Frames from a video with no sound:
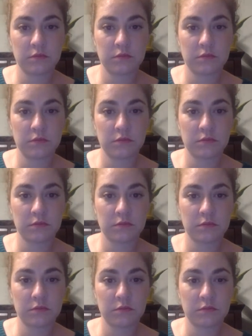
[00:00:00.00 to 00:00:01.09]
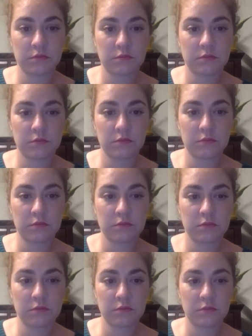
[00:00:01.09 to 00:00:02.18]

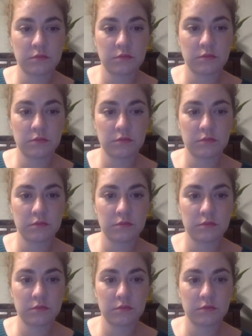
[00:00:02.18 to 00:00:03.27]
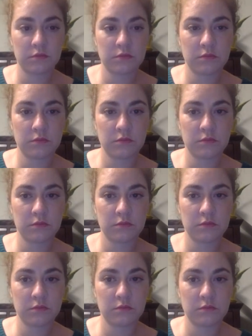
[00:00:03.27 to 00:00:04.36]

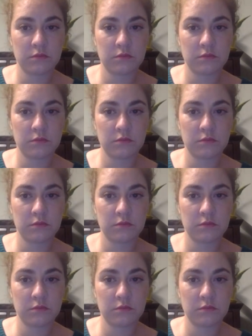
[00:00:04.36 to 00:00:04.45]
(not speaking)